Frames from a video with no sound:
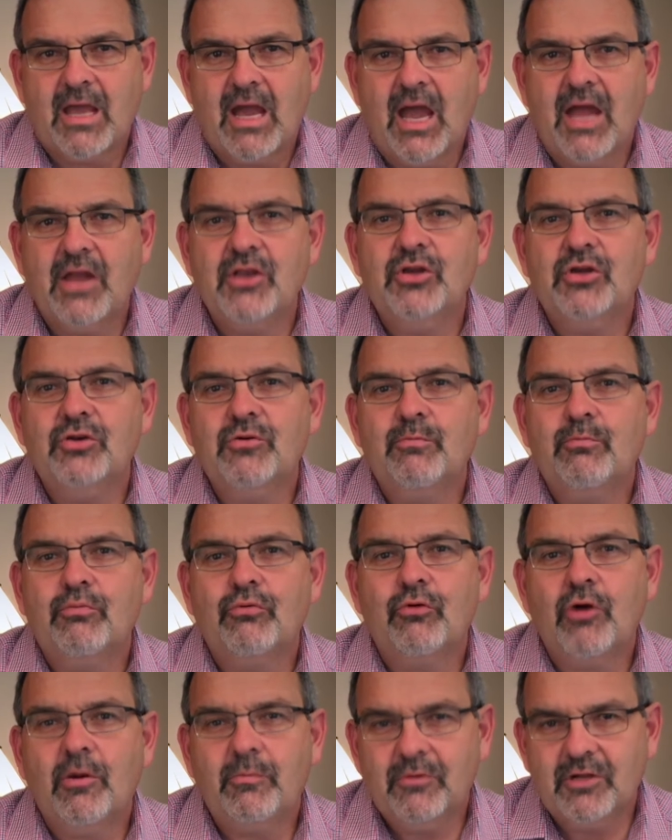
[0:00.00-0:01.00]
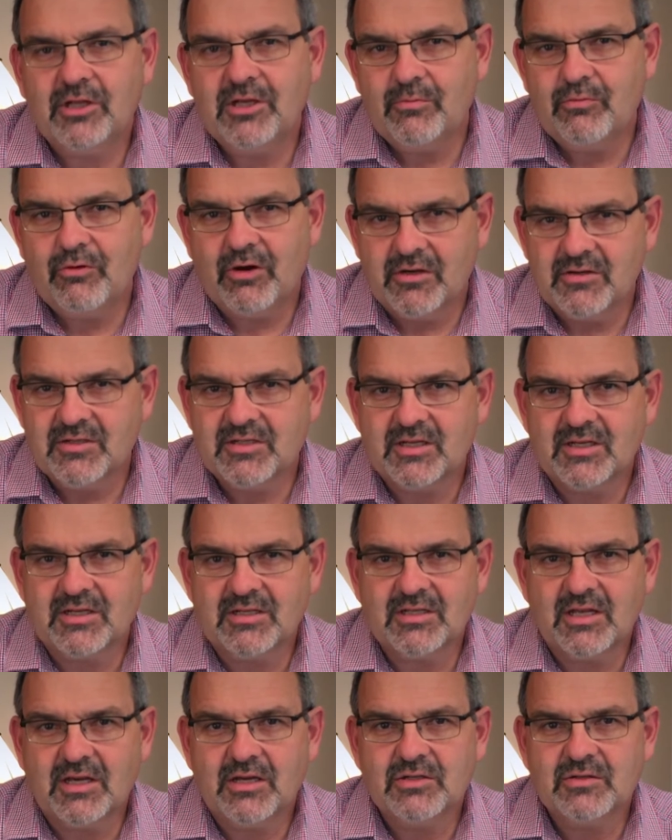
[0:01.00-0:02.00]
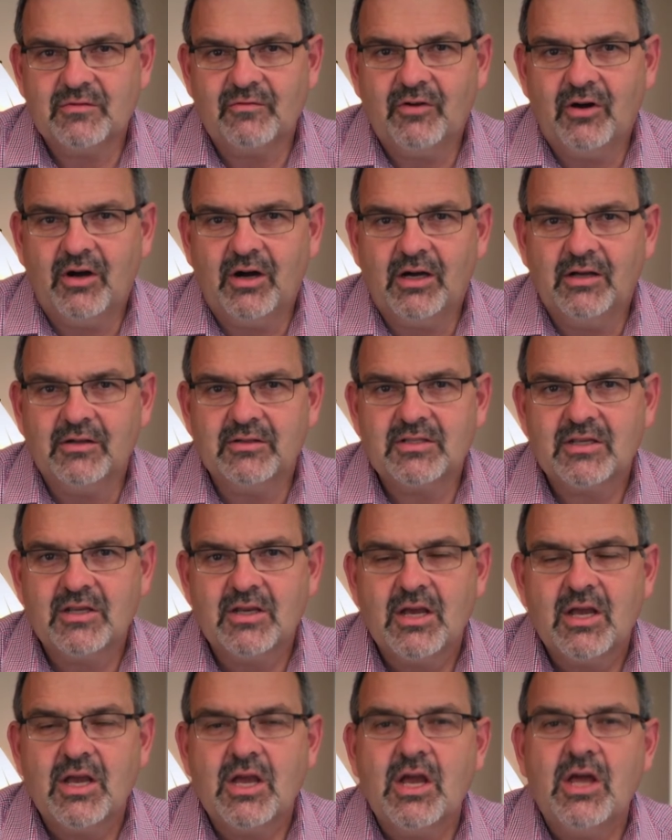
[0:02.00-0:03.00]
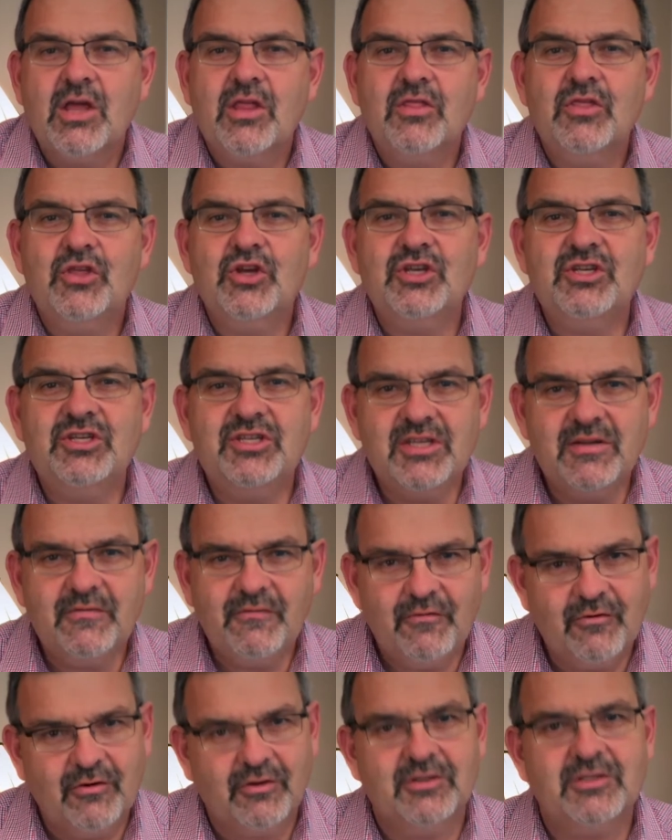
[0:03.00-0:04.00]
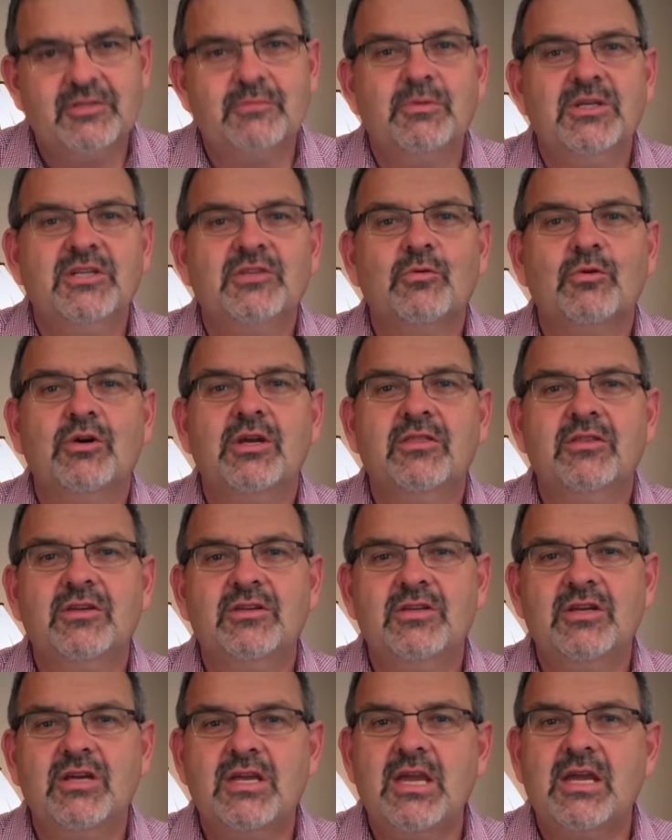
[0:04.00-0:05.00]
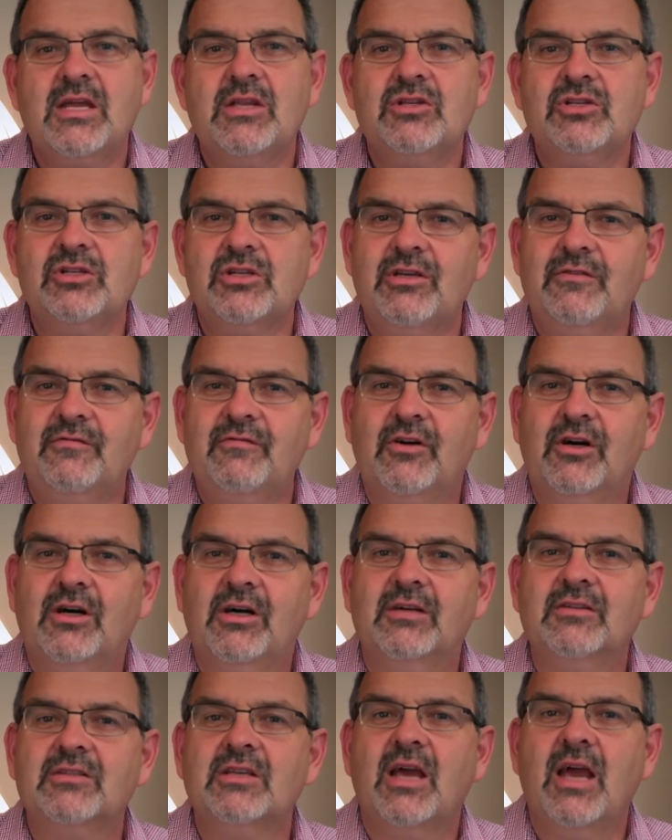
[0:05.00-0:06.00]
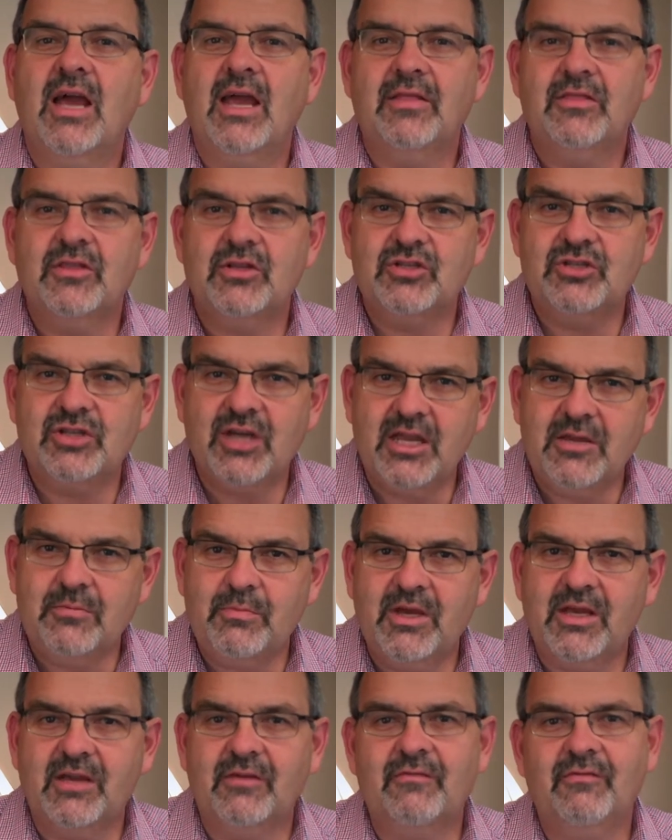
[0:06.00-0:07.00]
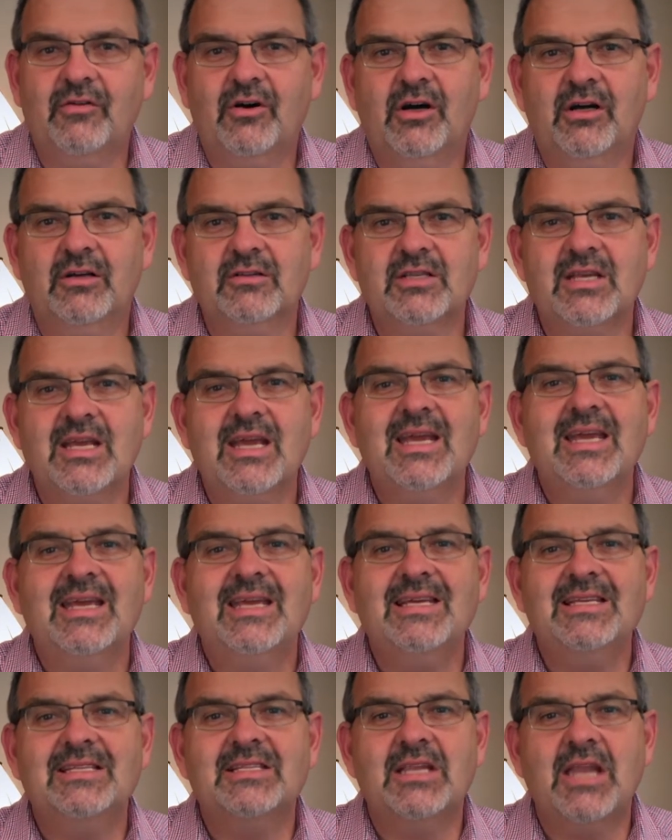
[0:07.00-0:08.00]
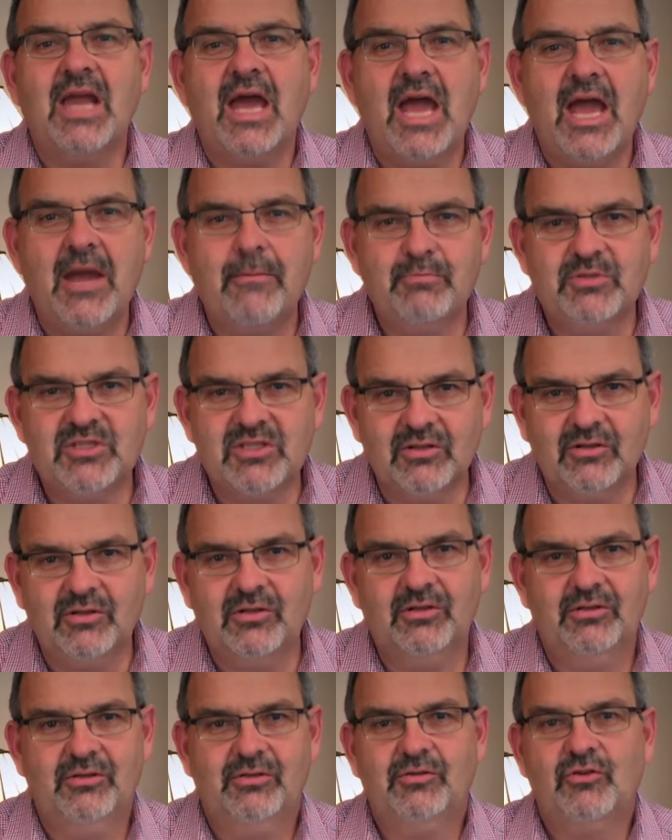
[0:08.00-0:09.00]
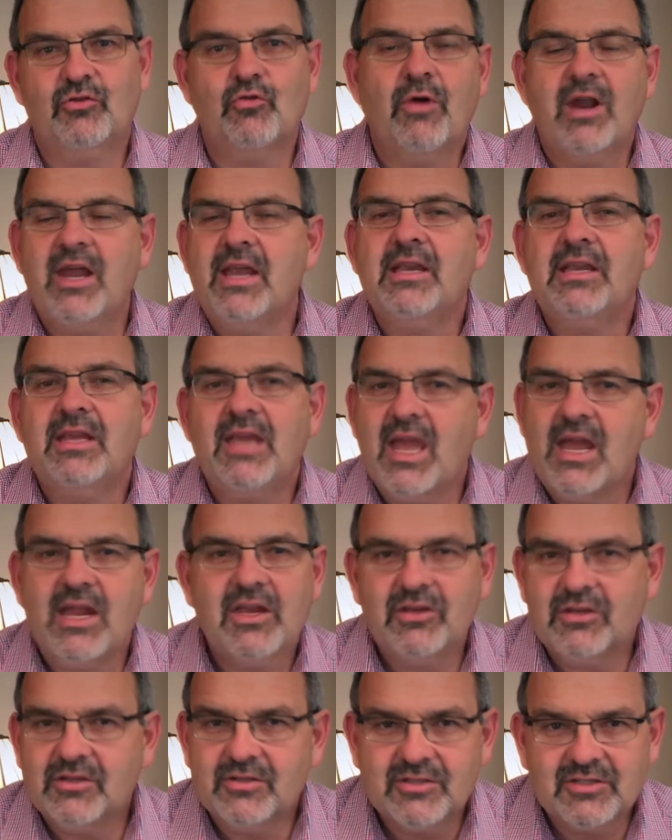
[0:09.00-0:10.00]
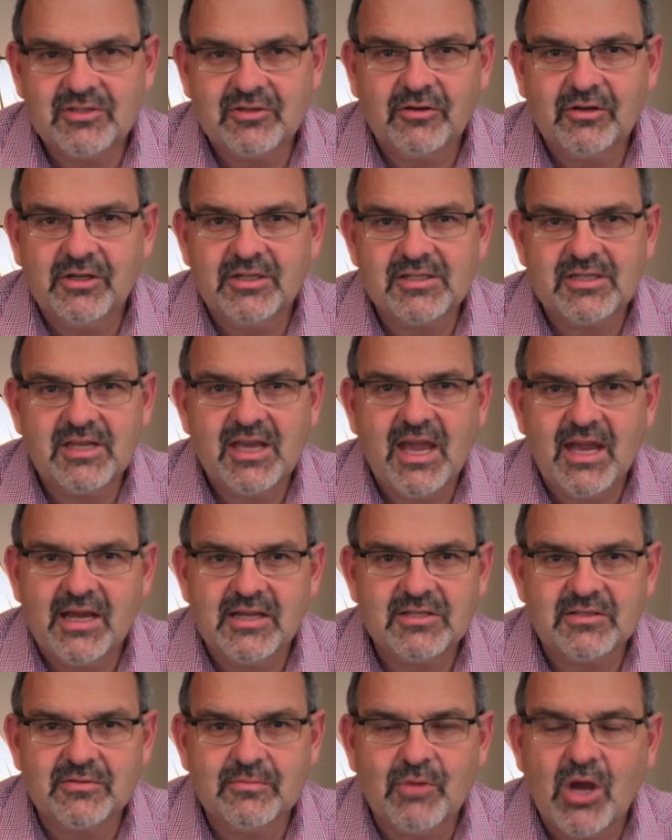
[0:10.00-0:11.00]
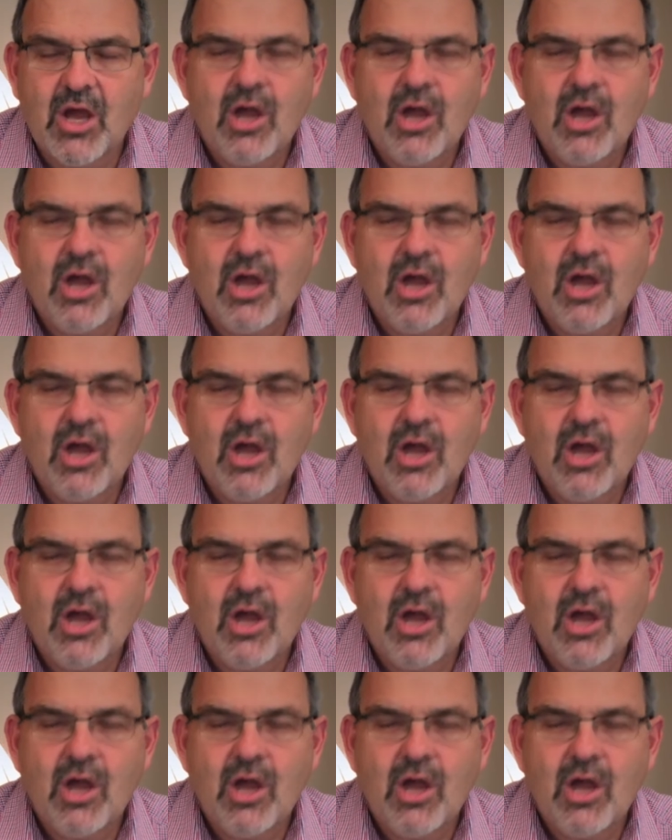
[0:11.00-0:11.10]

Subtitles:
and you properly process those files, the difference between the DNG files and the JPEG files is an absolute Grand Canyon sized chasm.